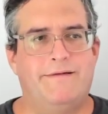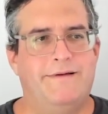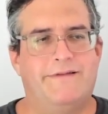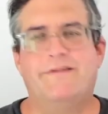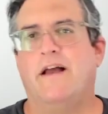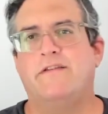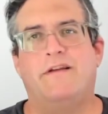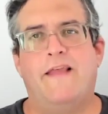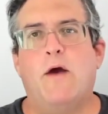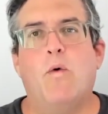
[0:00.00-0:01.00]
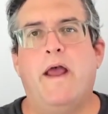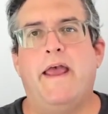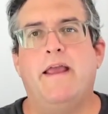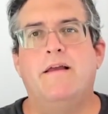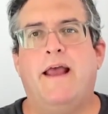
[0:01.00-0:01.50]
discussed in that
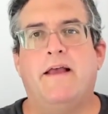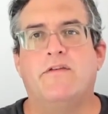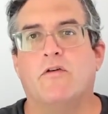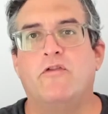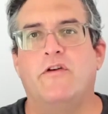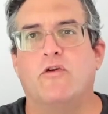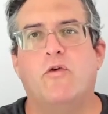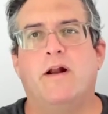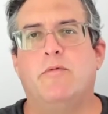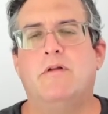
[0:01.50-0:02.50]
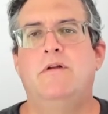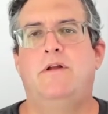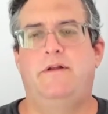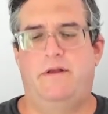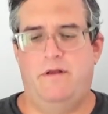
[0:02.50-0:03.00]
way as urgent, incredible
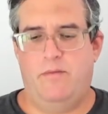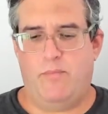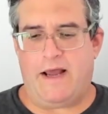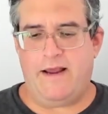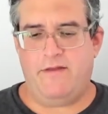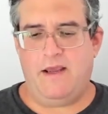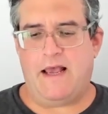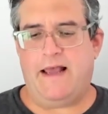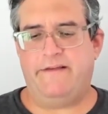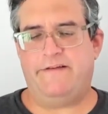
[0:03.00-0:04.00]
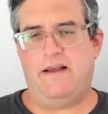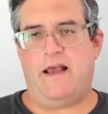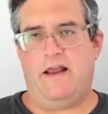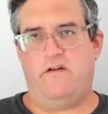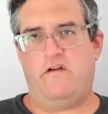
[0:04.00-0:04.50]
by the
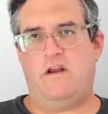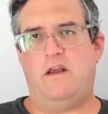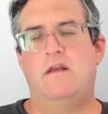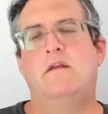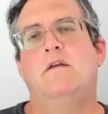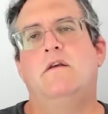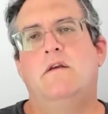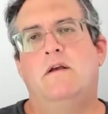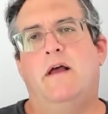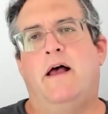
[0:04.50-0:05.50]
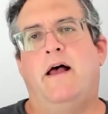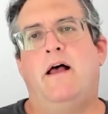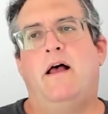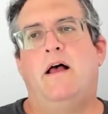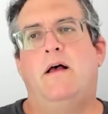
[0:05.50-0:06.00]
ICIG
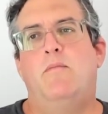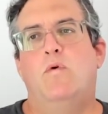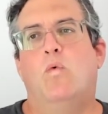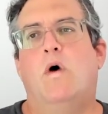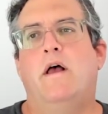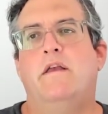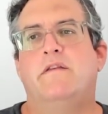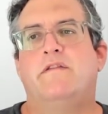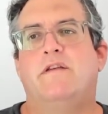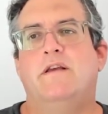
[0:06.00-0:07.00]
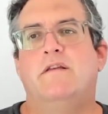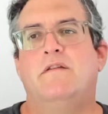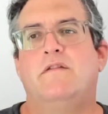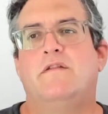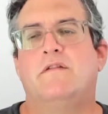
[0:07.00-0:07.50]
was
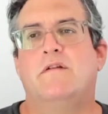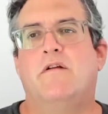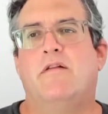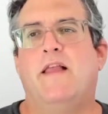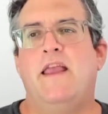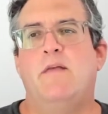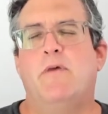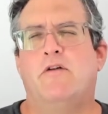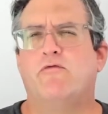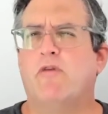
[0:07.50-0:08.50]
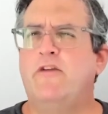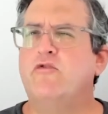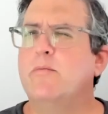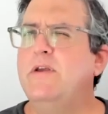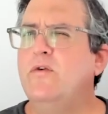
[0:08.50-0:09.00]
his claim of
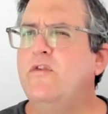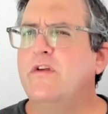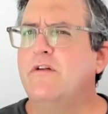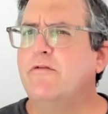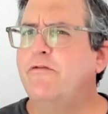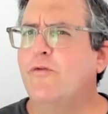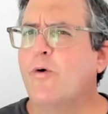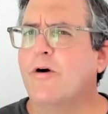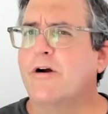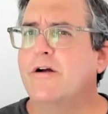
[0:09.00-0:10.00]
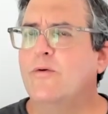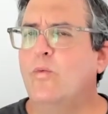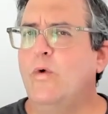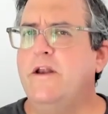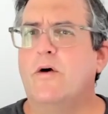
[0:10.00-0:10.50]
retribution for
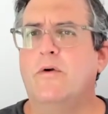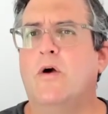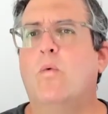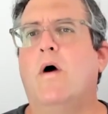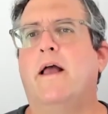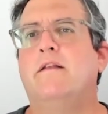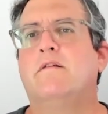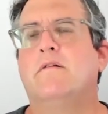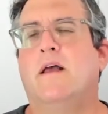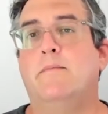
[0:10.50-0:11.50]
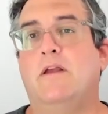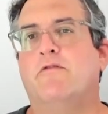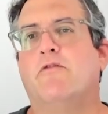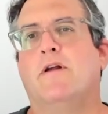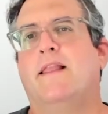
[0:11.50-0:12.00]
we don't know what. I mean,
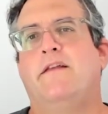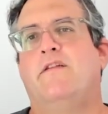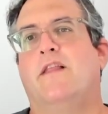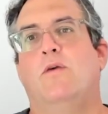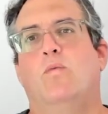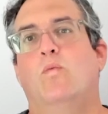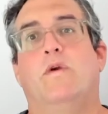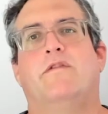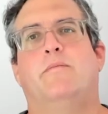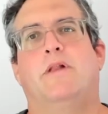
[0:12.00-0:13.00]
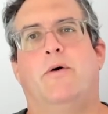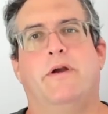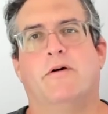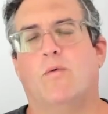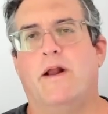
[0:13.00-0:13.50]
for allegedly
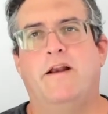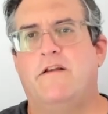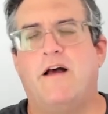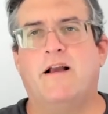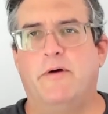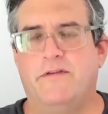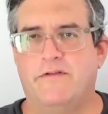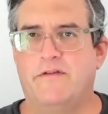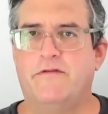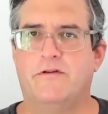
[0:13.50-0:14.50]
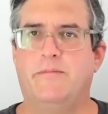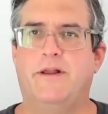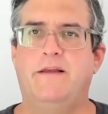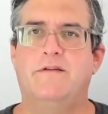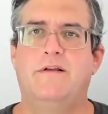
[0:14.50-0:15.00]
whistleblowing or wanting to talk about this in the first
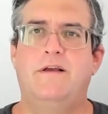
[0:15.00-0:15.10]
place.